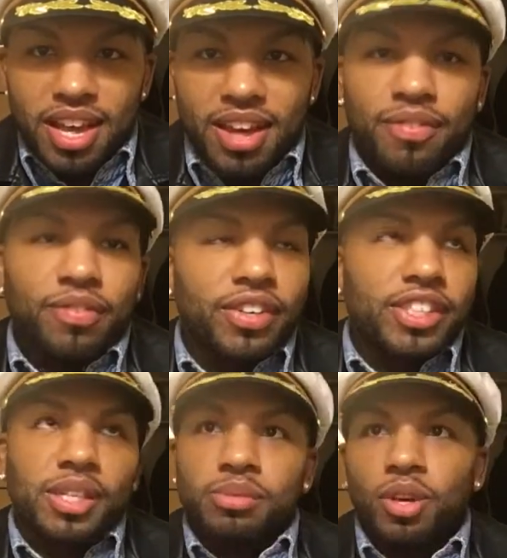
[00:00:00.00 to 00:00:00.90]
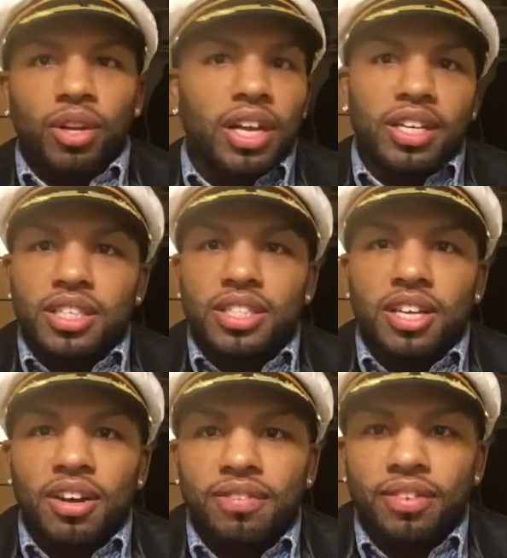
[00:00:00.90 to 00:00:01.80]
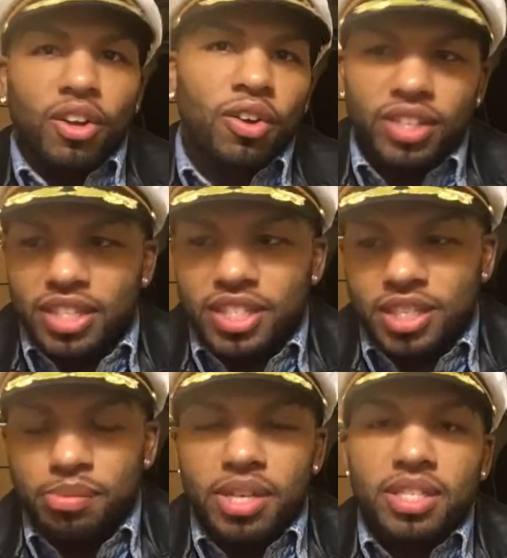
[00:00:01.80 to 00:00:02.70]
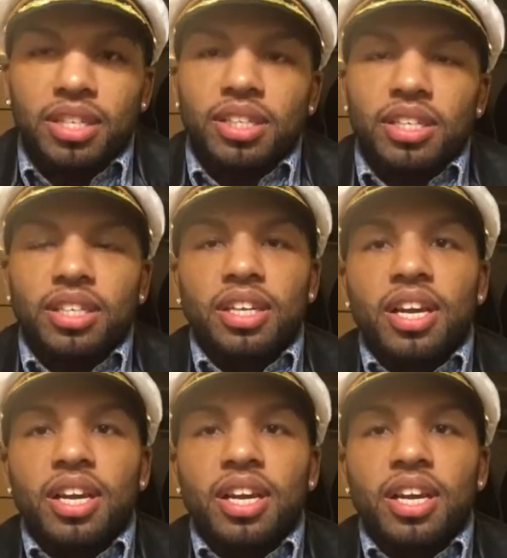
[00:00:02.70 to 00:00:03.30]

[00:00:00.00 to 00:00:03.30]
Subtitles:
and friendships, all that good stuff. Long distance, basically.